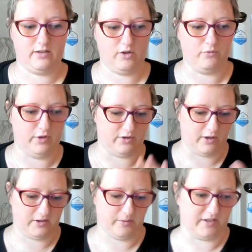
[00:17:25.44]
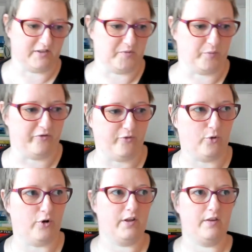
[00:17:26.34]
And we talked about this
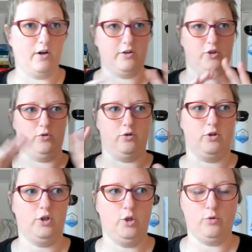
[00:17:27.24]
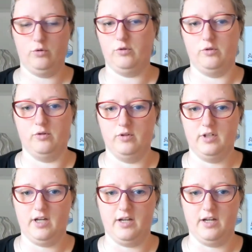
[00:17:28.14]
before on your local